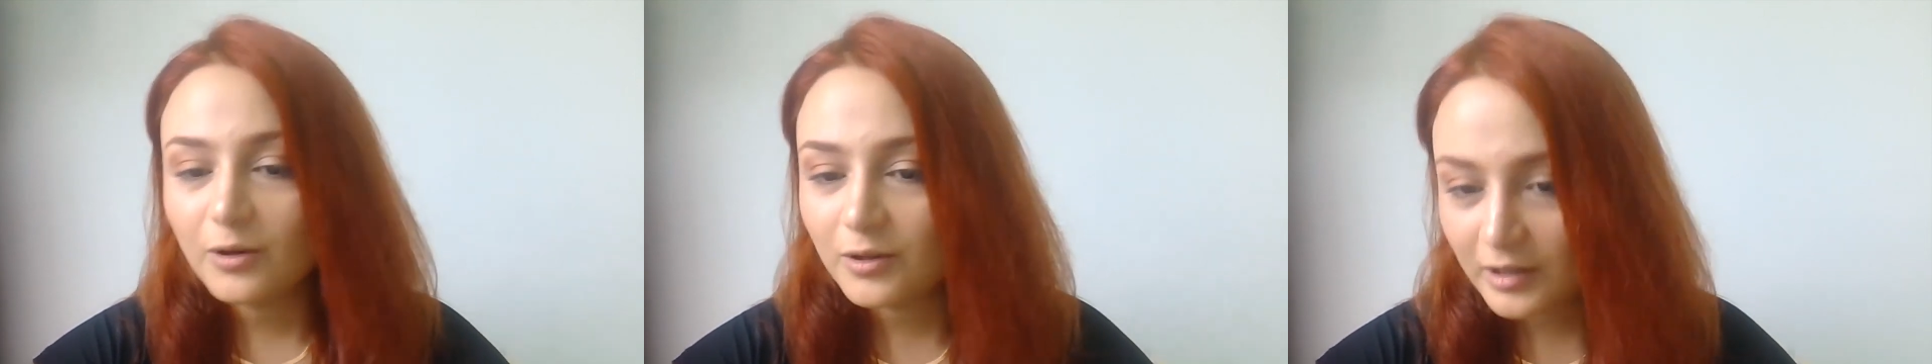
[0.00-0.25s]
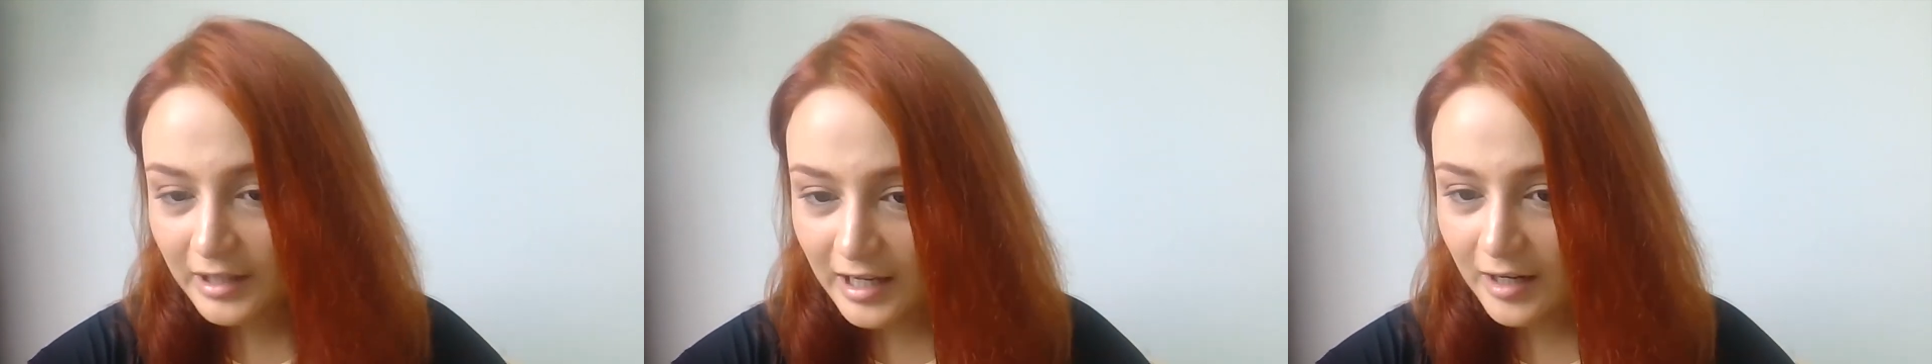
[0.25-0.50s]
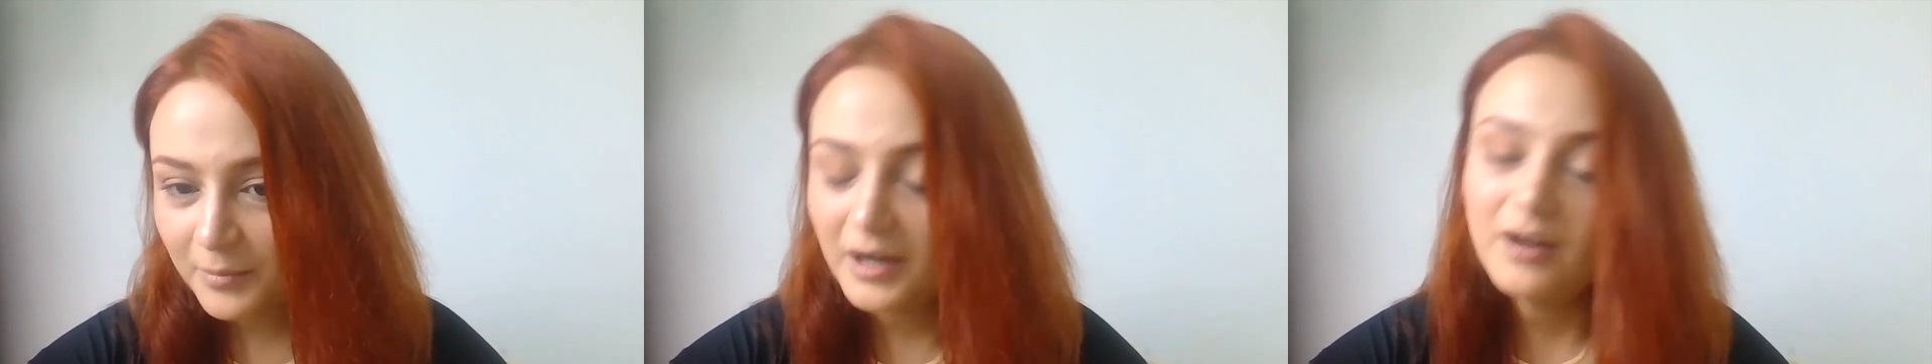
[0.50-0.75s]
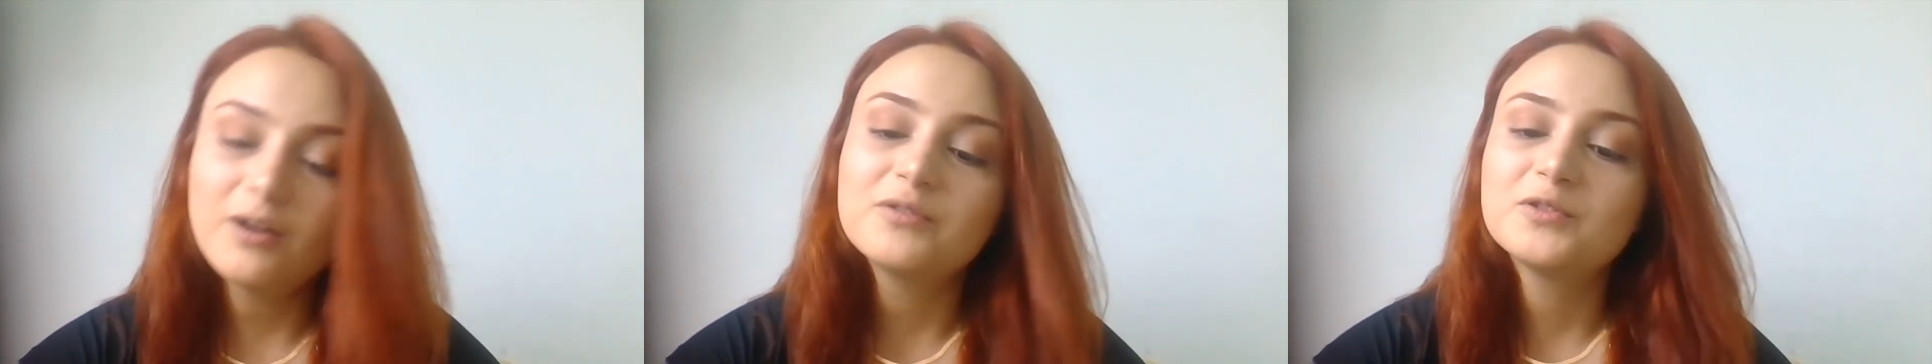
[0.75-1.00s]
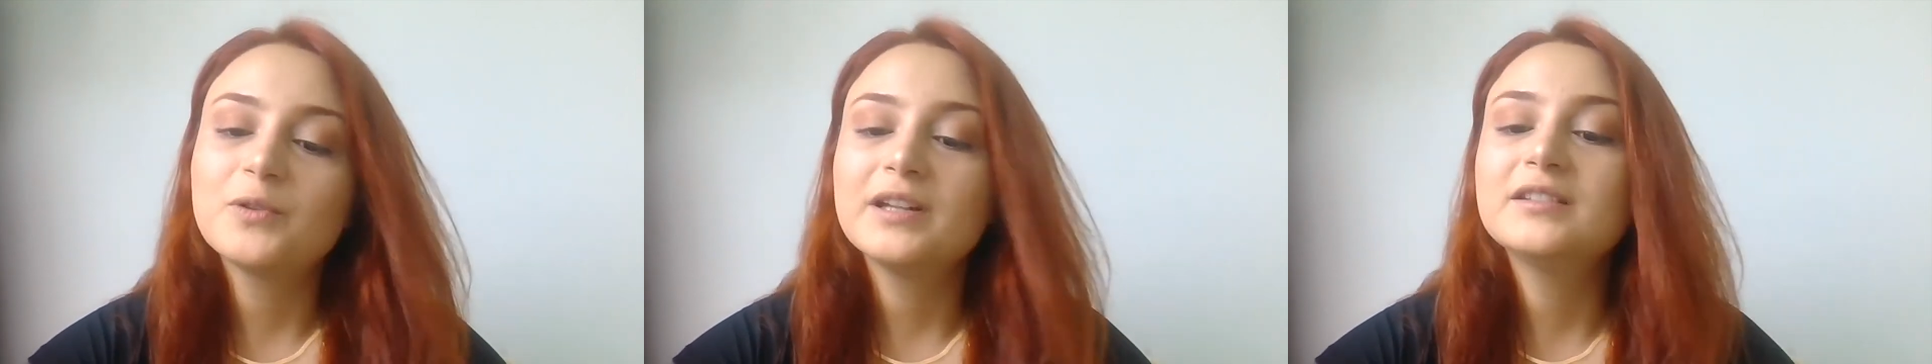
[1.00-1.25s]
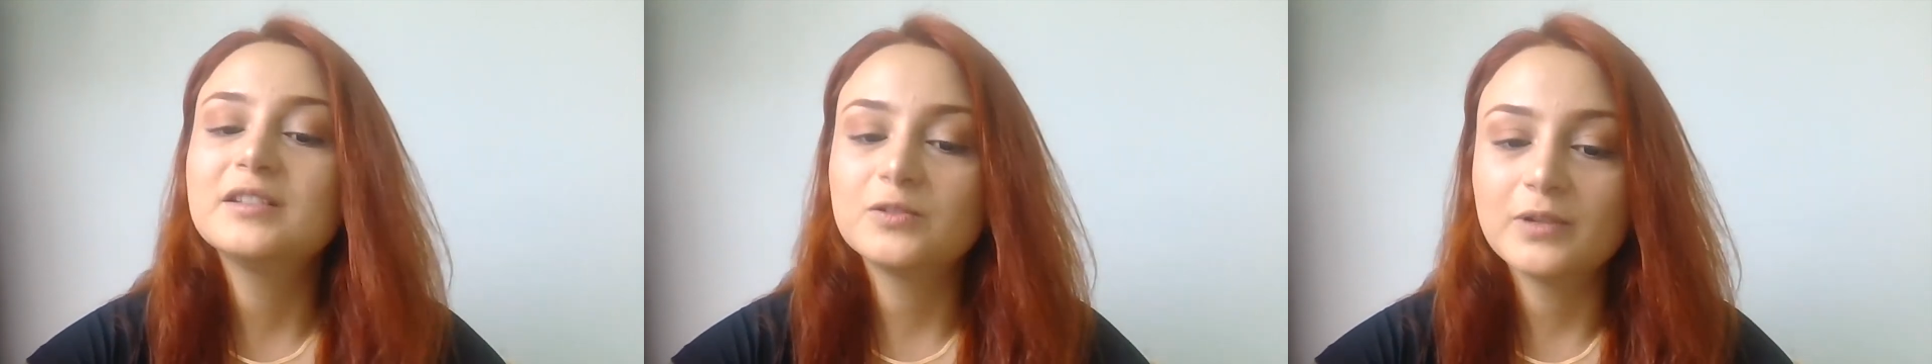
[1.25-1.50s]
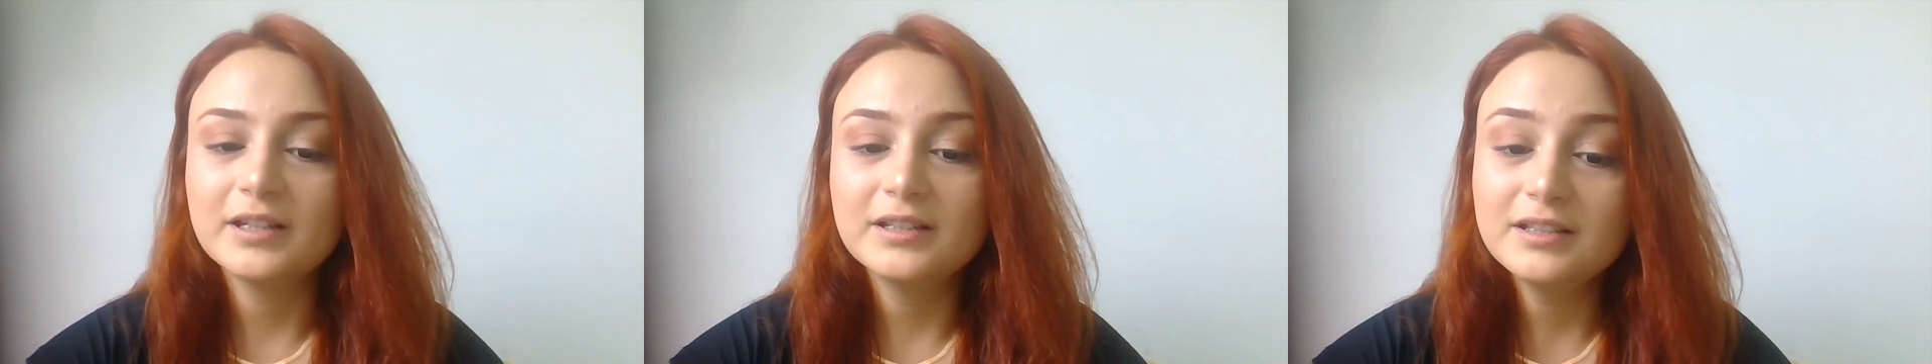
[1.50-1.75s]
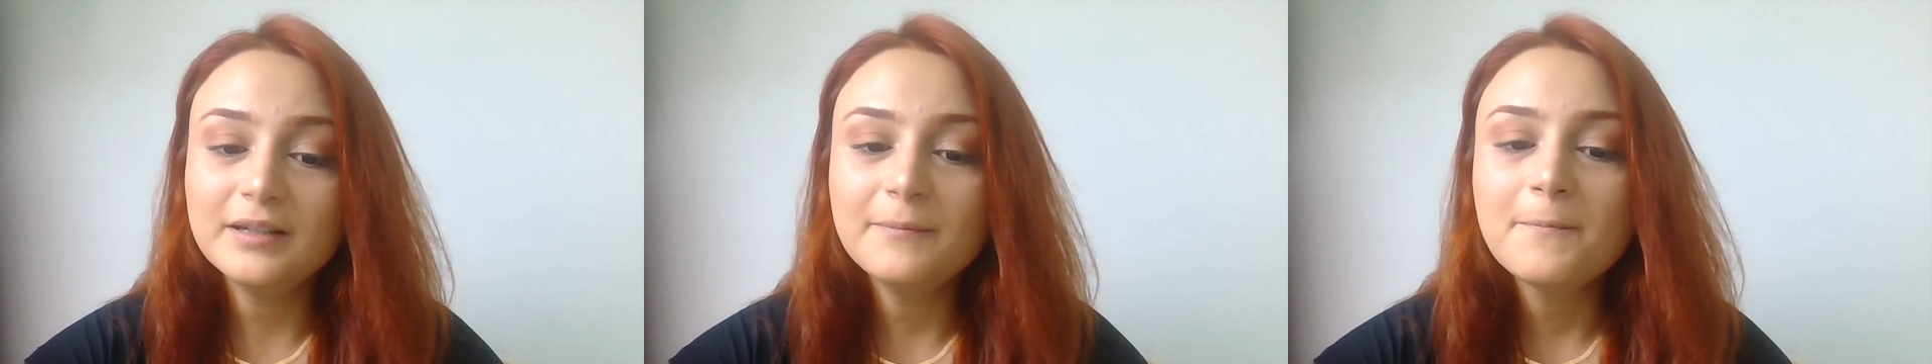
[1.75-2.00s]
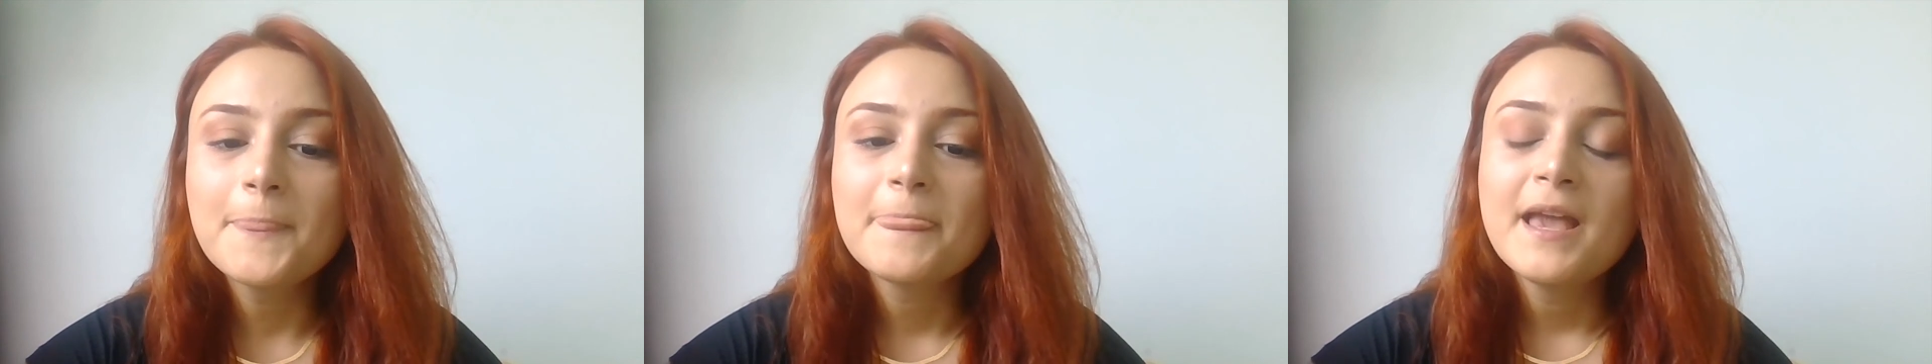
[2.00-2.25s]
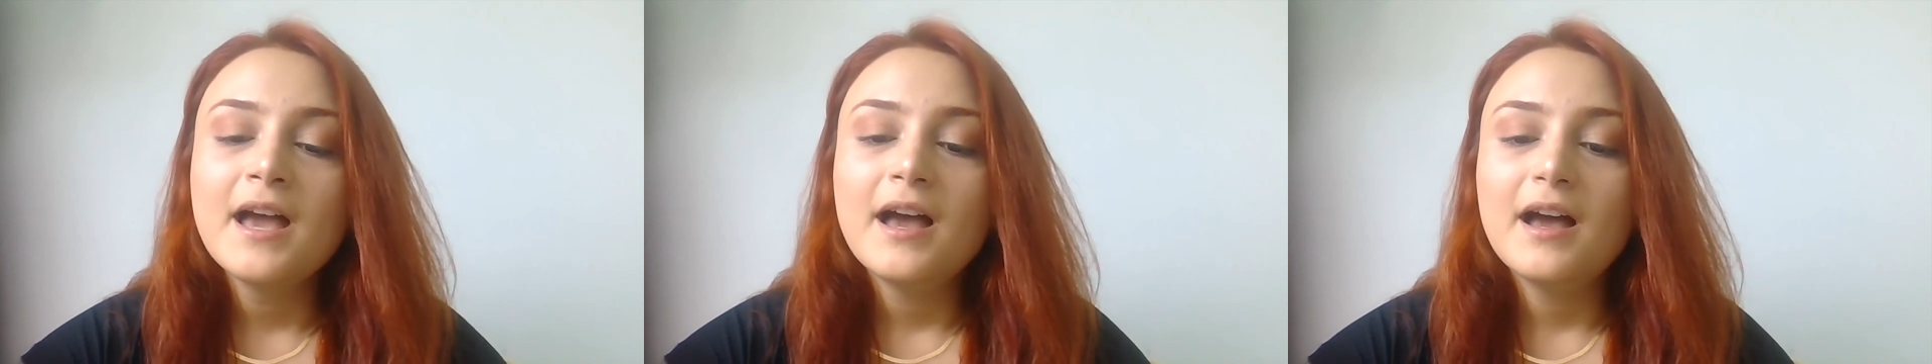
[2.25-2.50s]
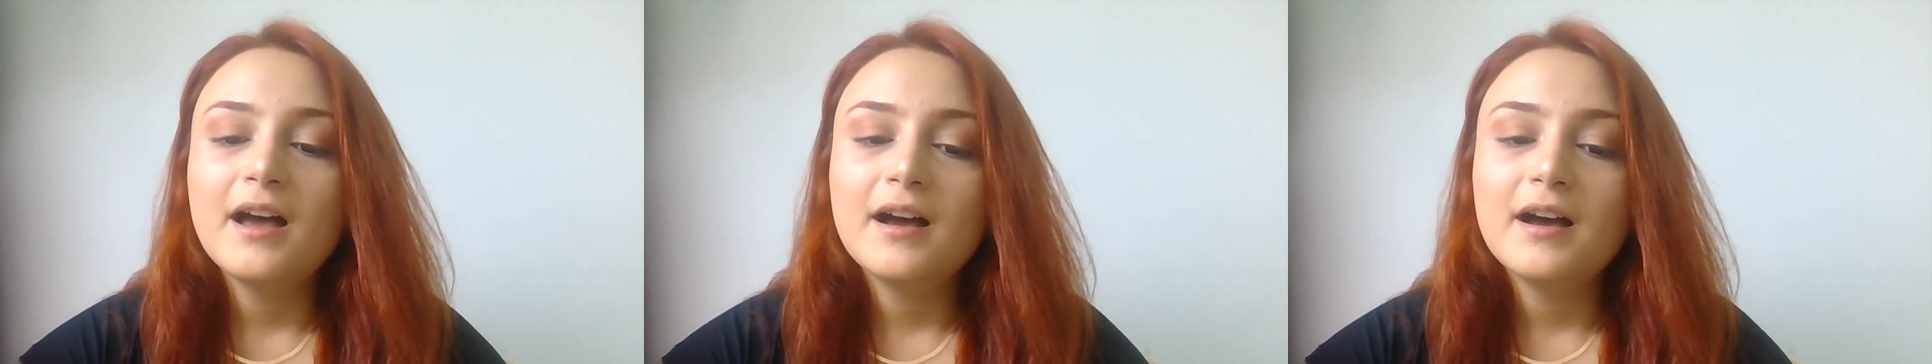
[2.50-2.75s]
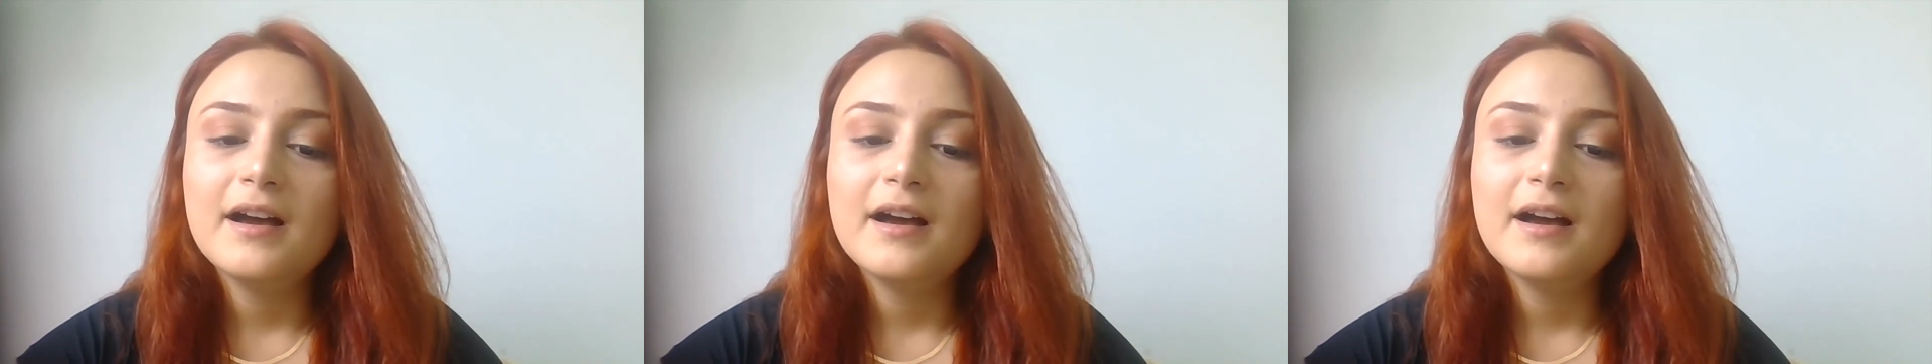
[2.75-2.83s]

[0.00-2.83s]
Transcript: Nagorno-Karabakh of 2020 uh,